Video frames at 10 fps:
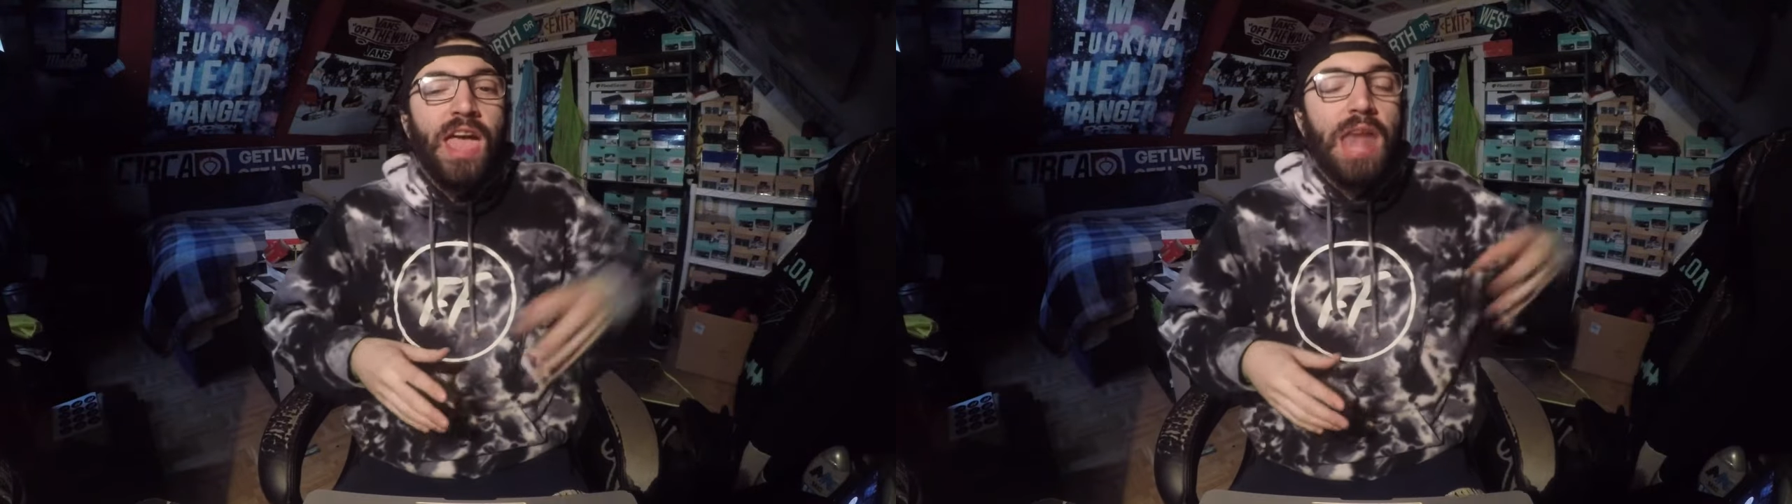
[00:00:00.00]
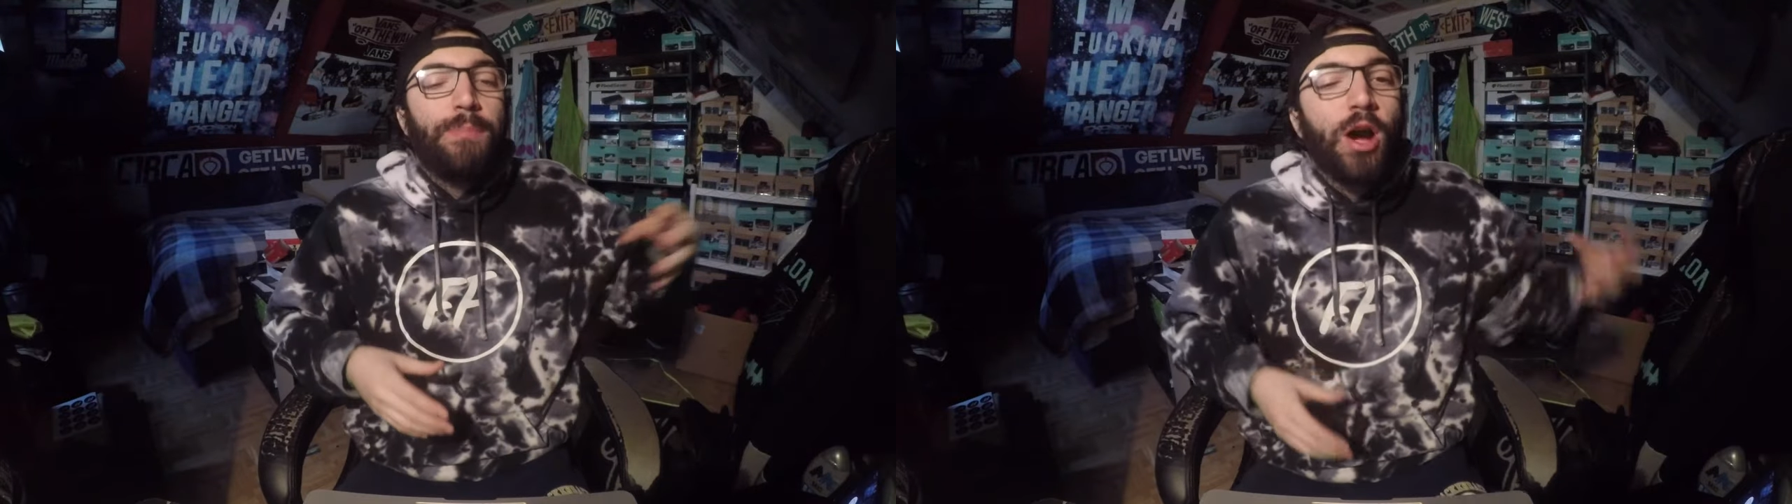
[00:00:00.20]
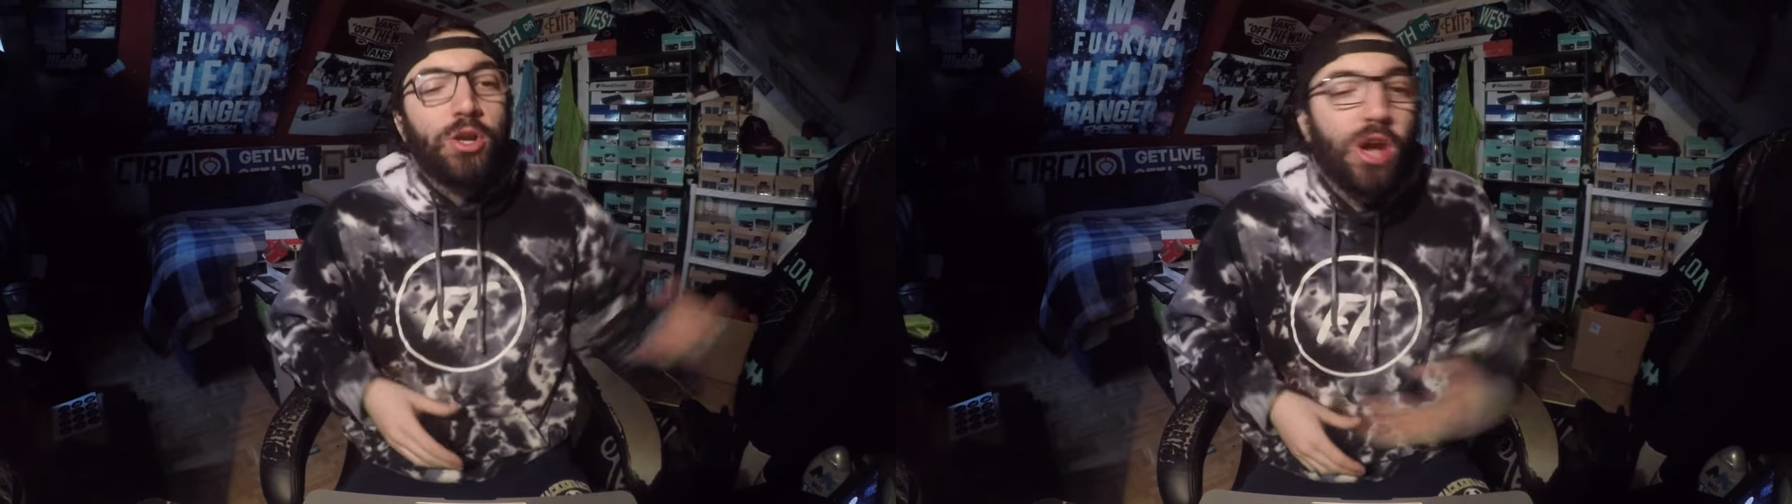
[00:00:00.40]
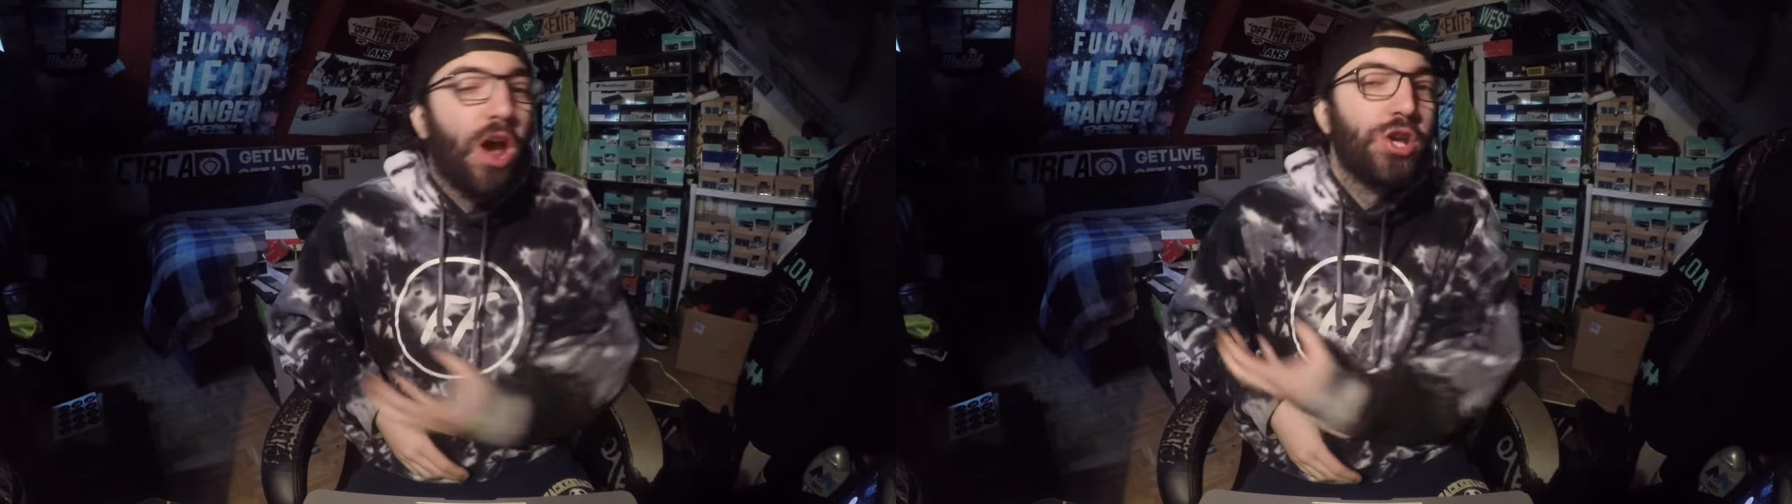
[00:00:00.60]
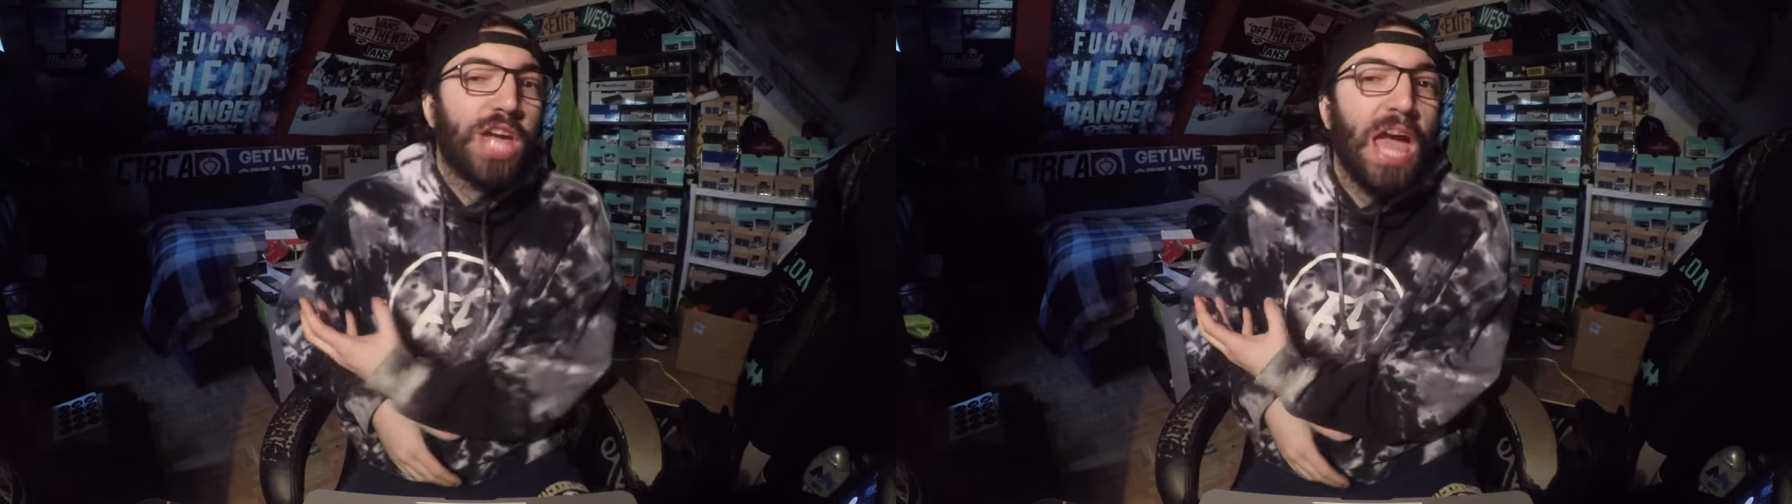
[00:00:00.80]
and park your car
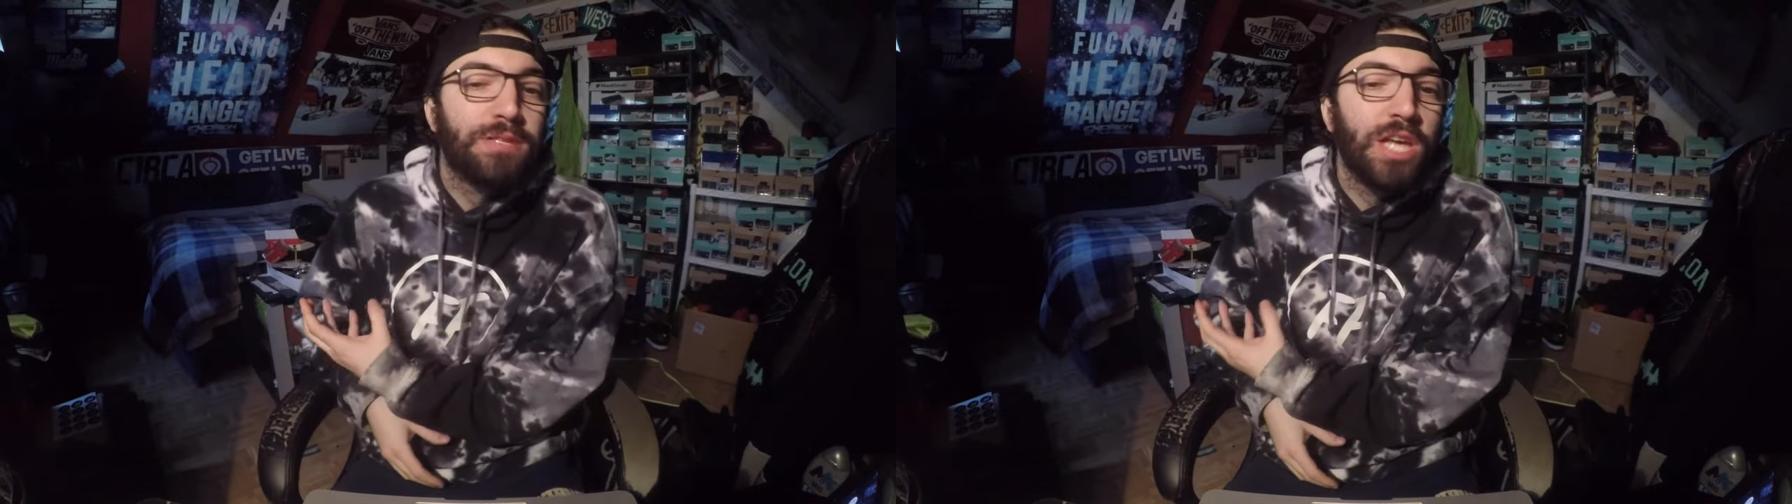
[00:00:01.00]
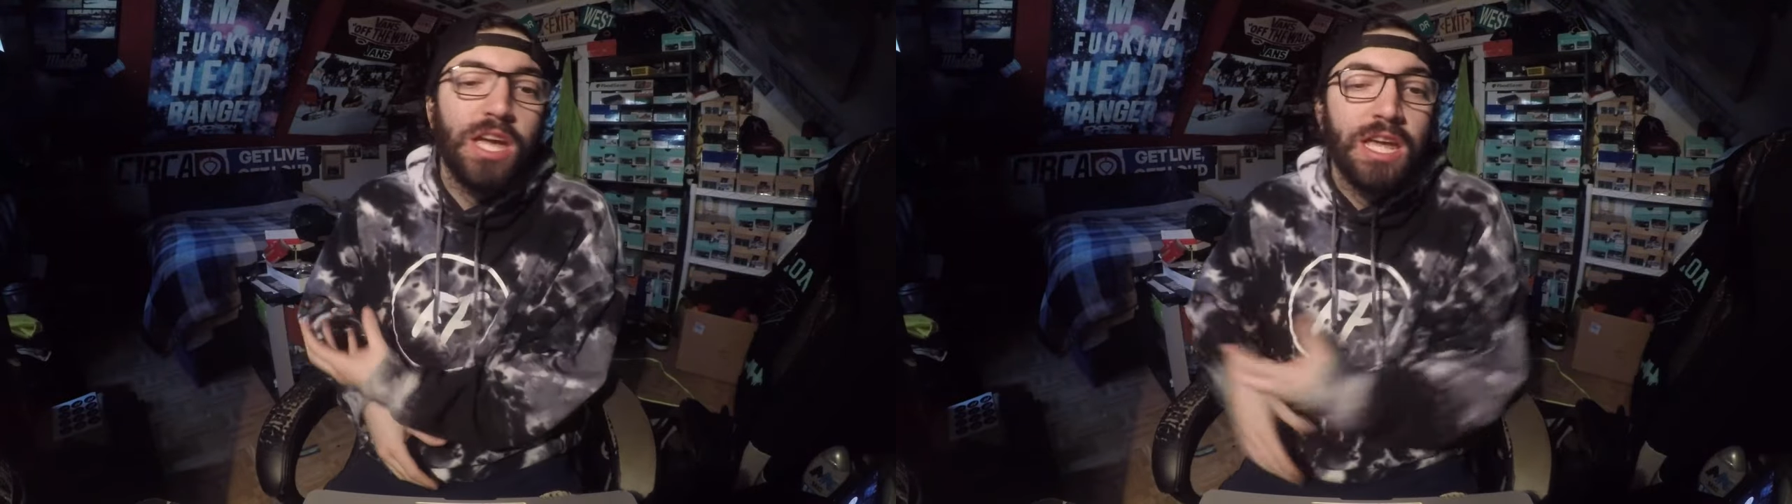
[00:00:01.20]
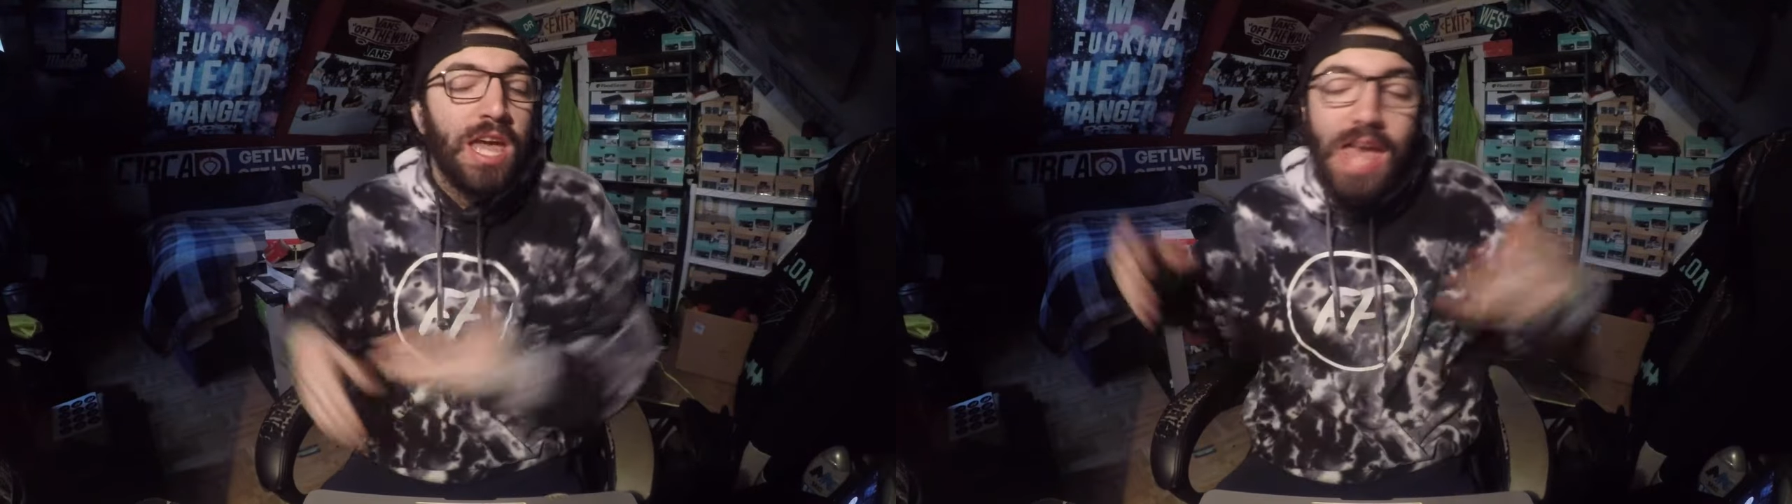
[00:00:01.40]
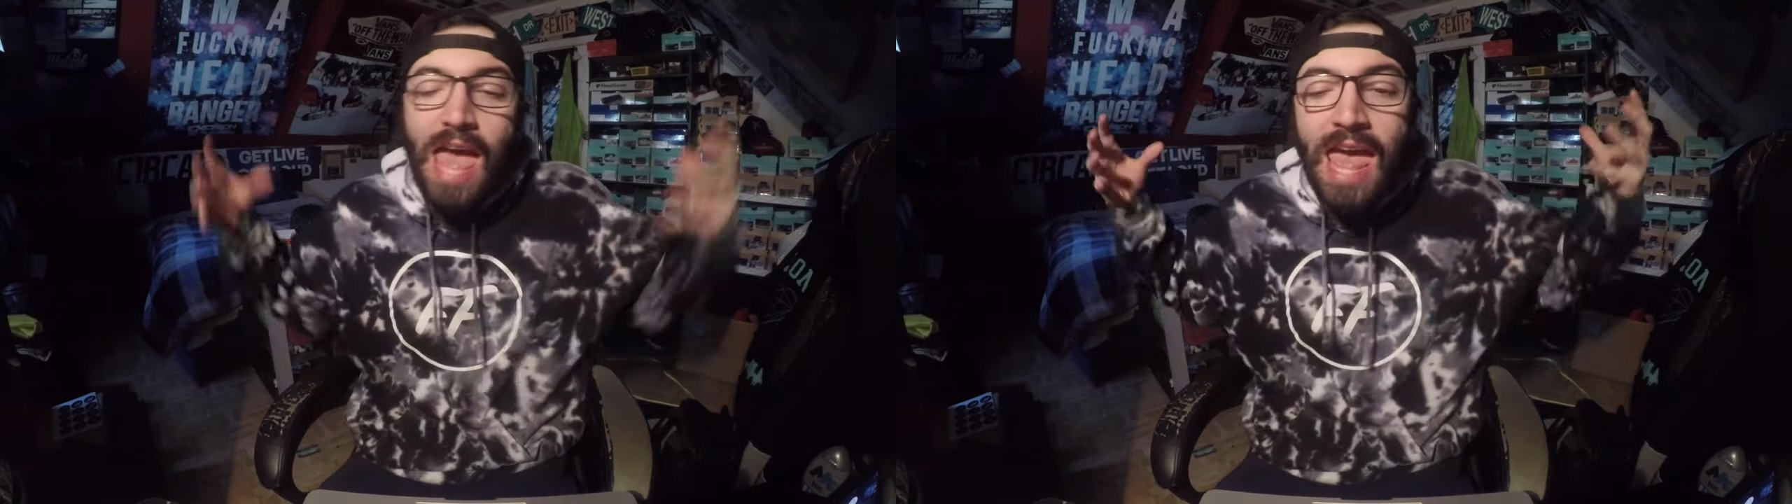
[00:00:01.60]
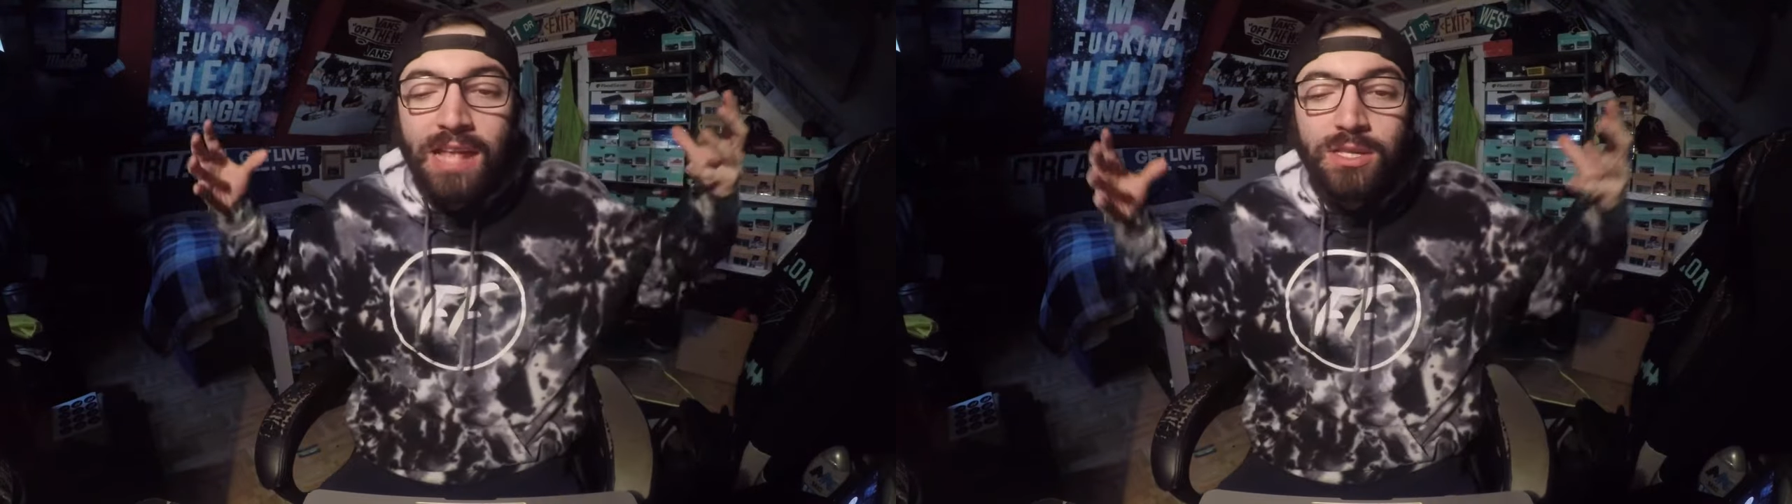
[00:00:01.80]
at your campsite
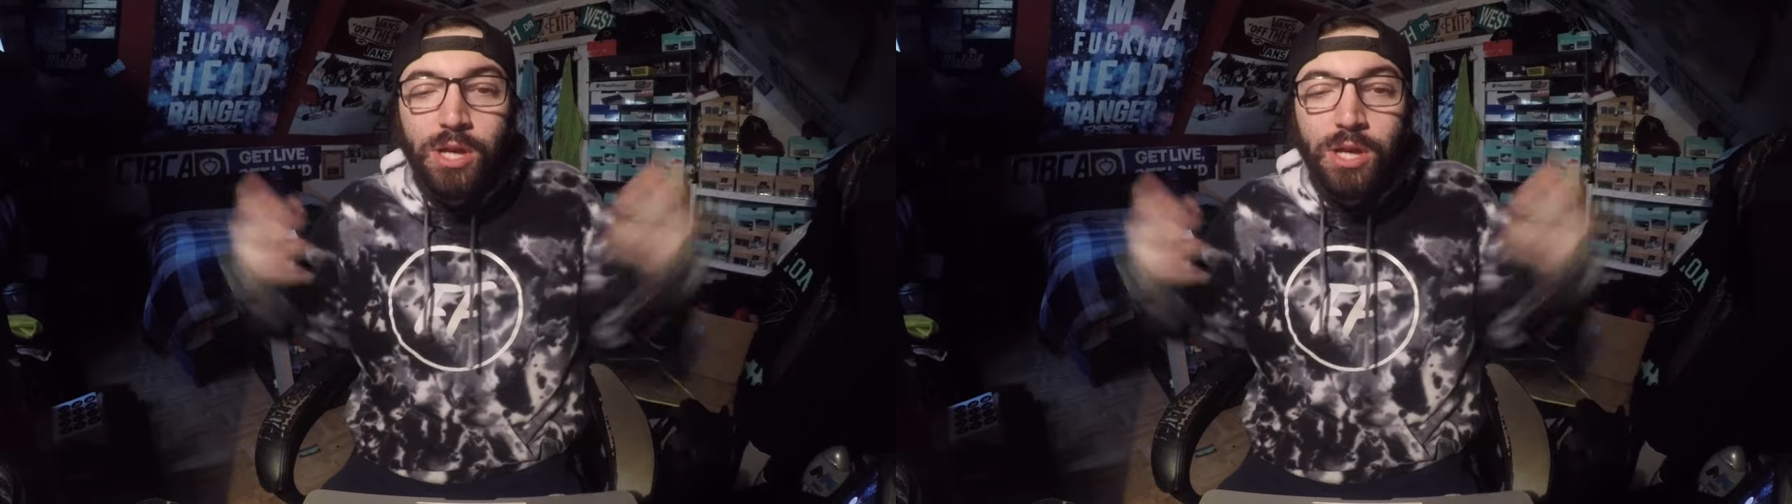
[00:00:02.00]
and,